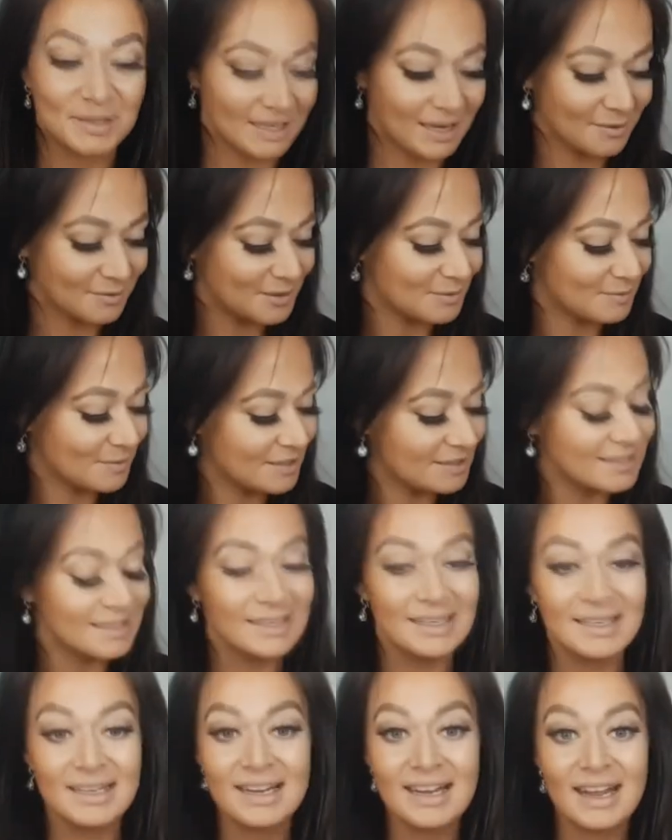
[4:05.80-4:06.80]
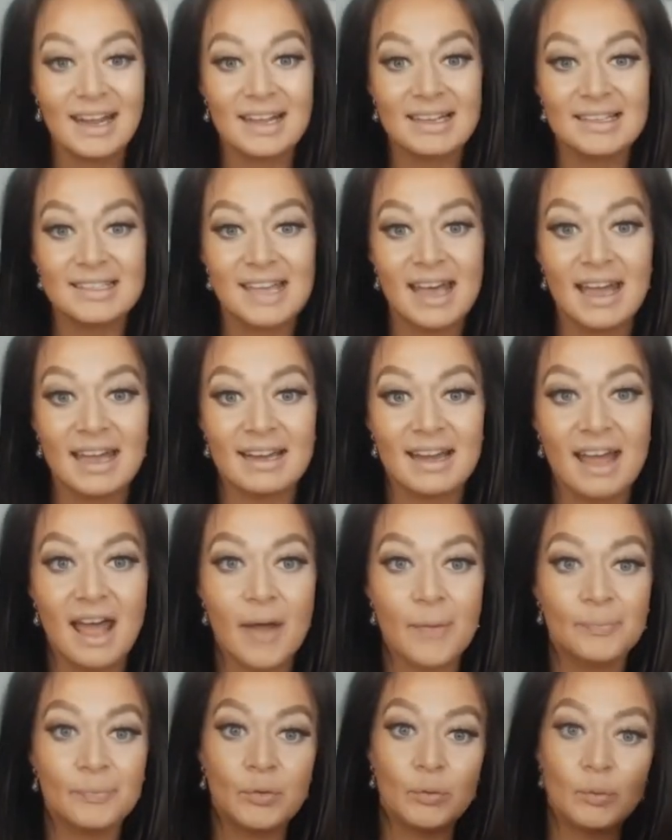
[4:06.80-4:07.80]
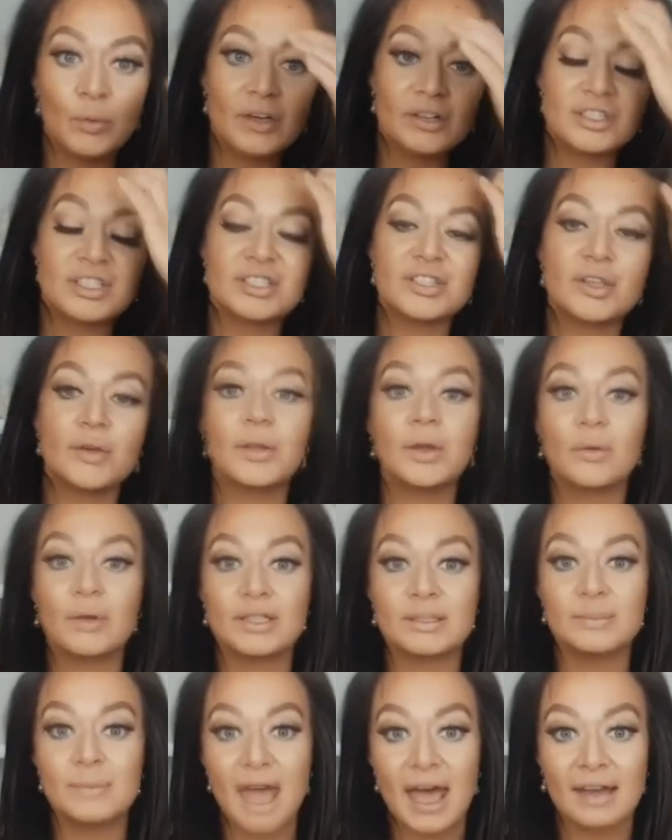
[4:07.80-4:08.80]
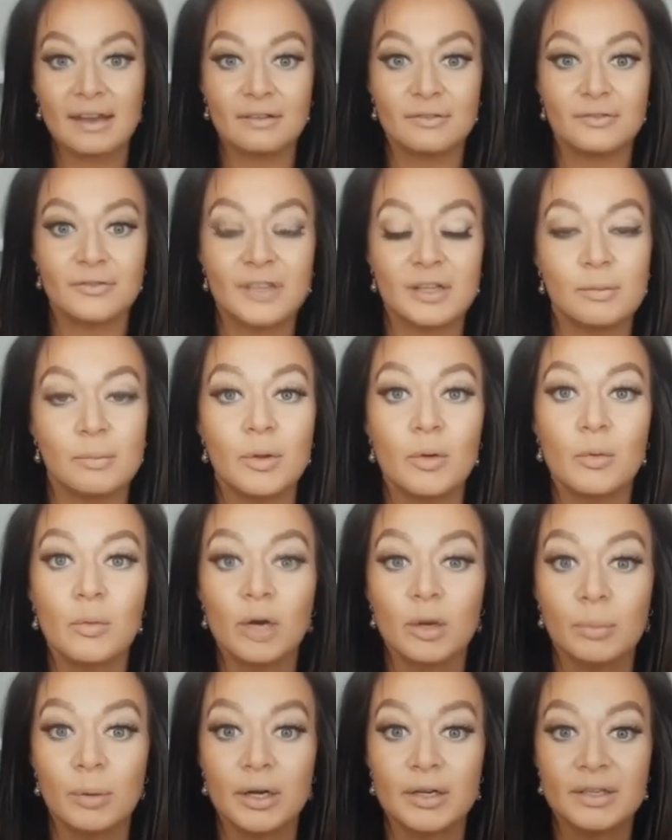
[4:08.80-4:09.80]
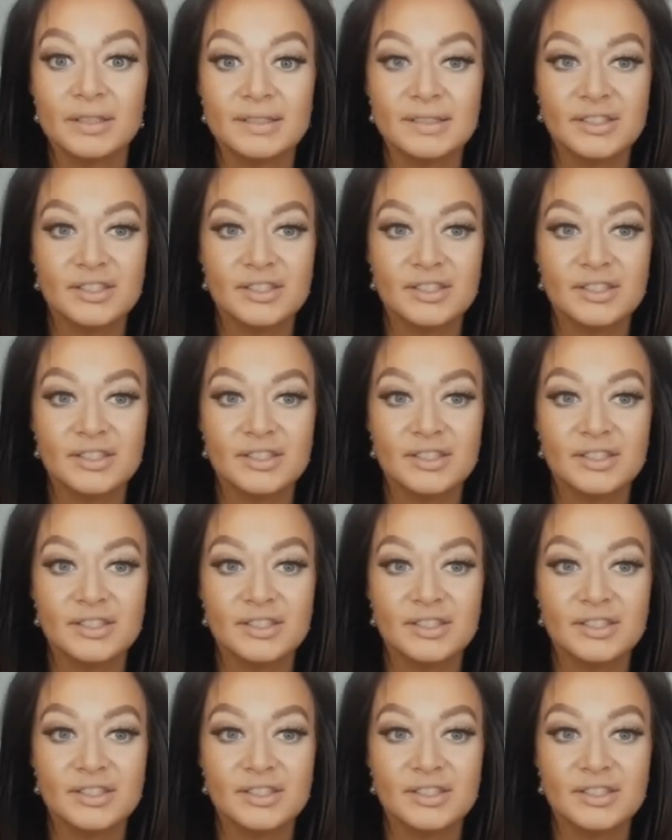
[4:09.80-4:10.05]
cool announcement is that we are slowly going to be adding fillable workbooks.